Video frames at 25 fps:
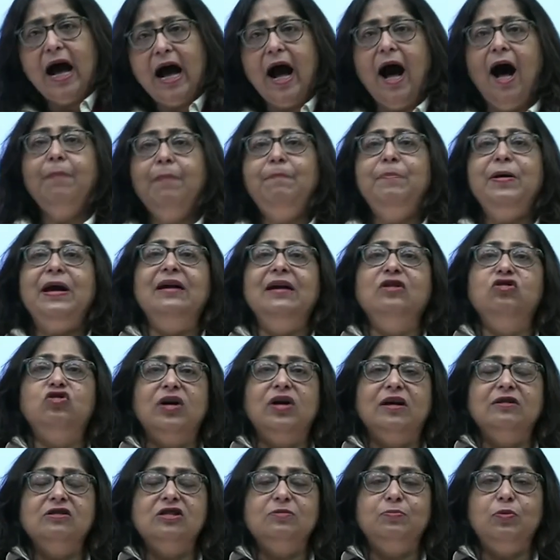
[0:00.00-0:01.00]
Uphill
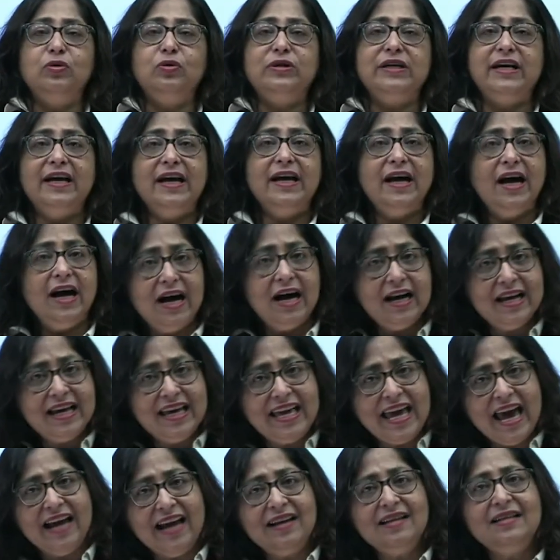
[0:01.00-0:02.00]
transport hai,
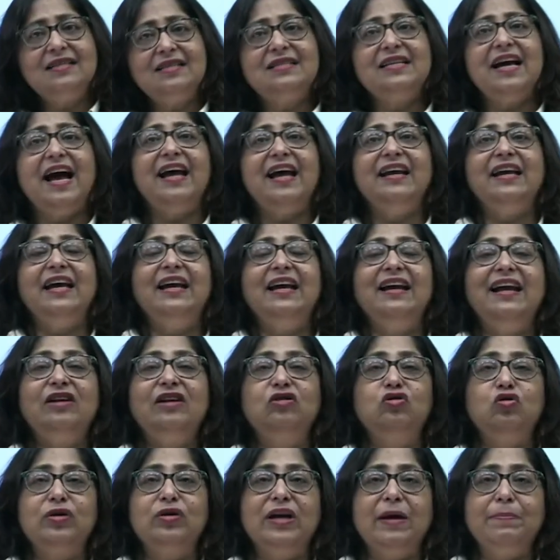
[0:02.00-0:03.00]
against an
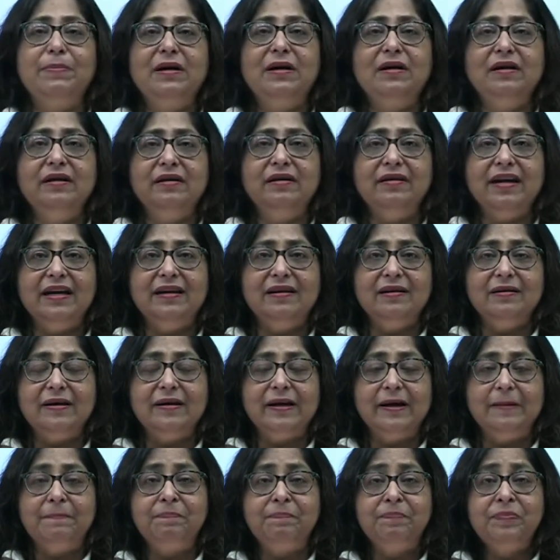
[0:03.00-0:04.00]
electrochemical gradient
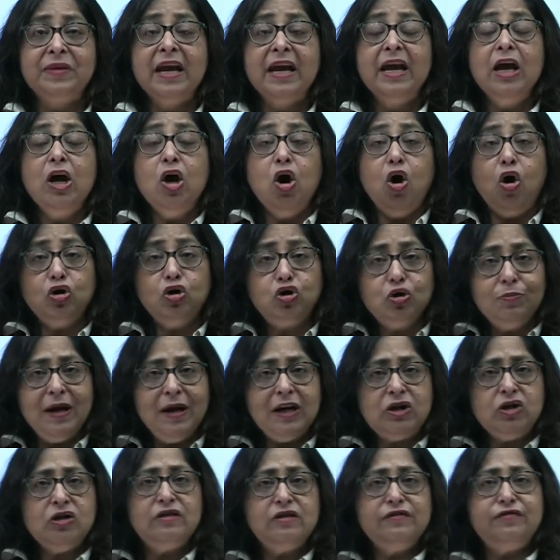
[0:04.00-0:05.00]
hai. Aur jo
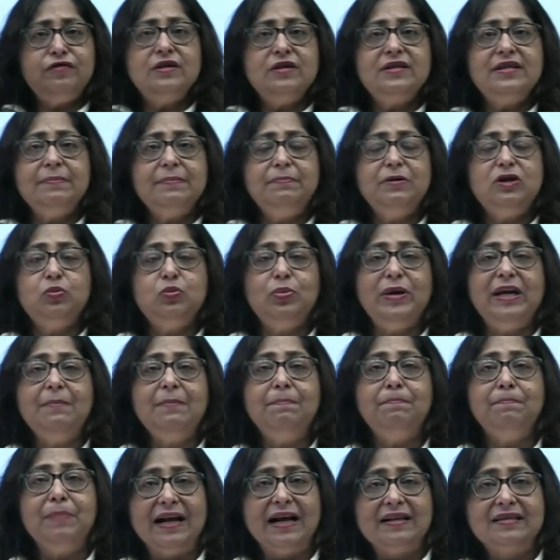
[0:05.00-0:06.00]
major difference hai between
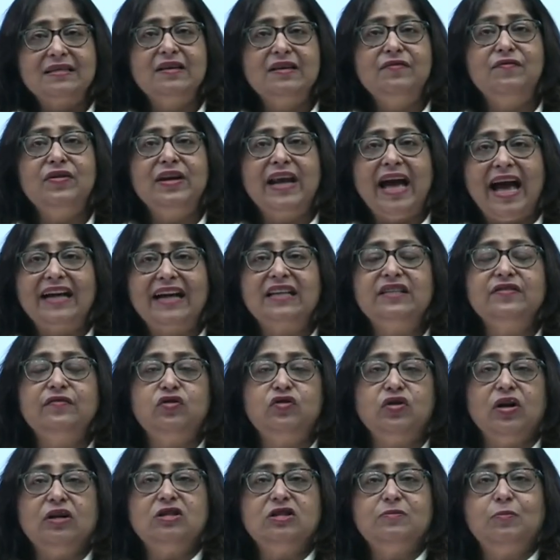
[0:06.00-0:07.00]
passive and active
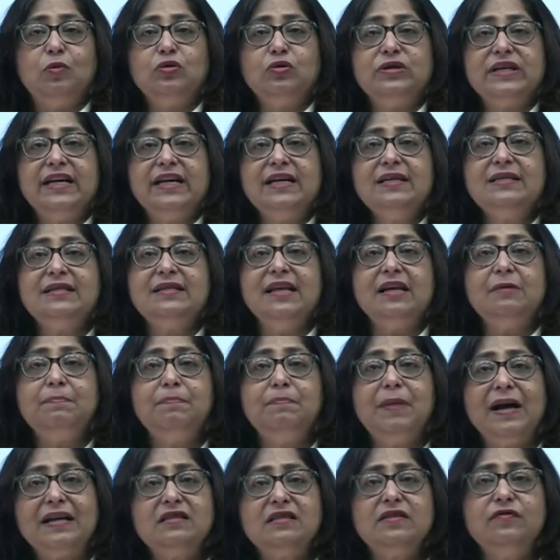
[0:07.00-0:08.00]
transport is that
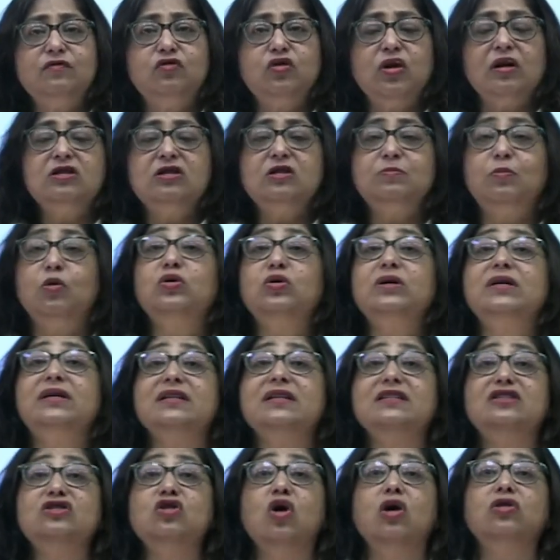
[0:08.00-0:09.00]
passive transport
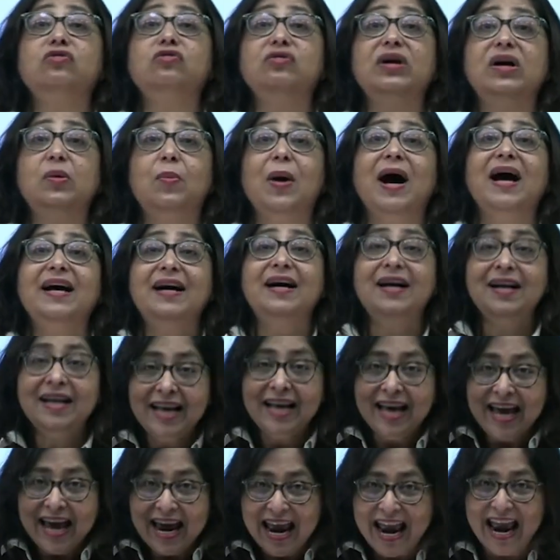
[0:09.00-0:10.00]
does not require
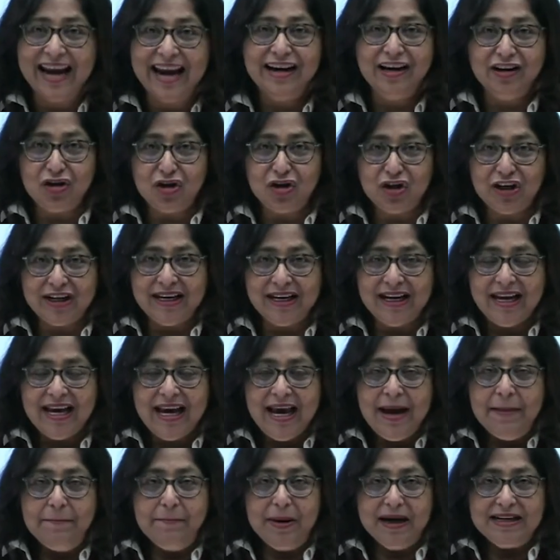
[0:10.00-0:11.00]
energy,
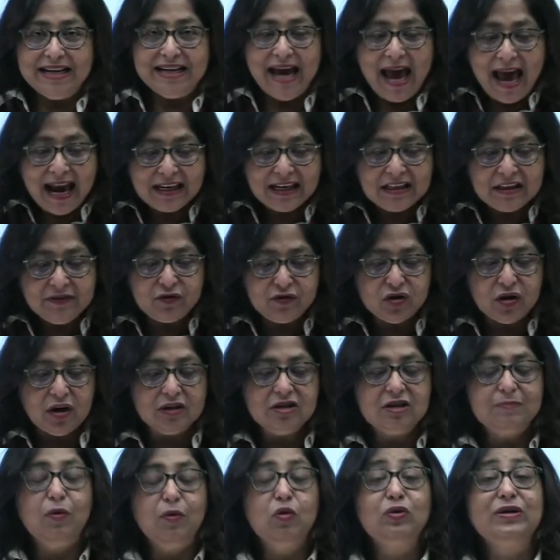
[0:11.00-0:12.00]
but active
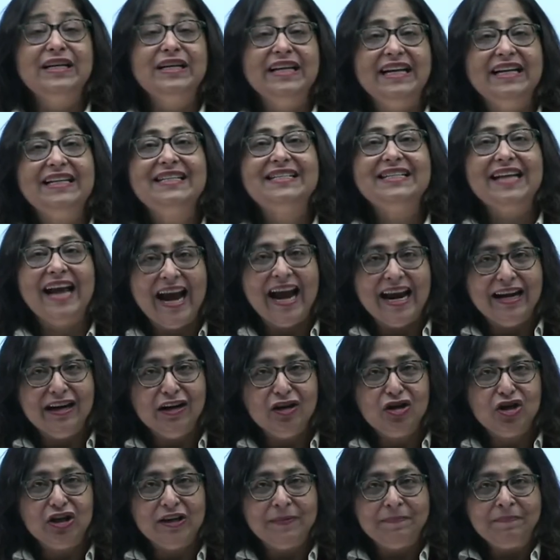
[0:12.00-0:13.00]
transport needs
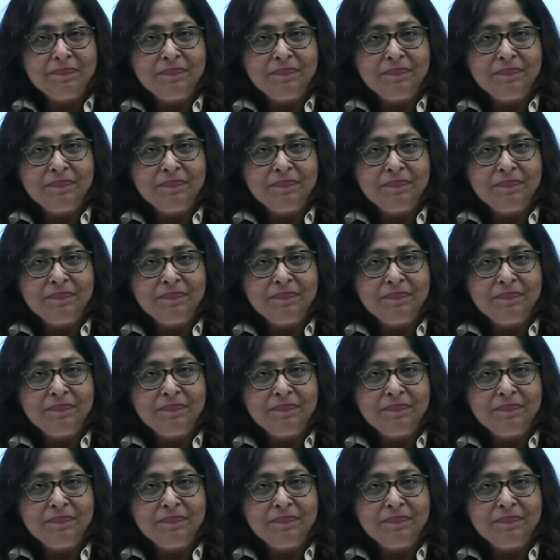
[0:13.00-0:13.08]
energy.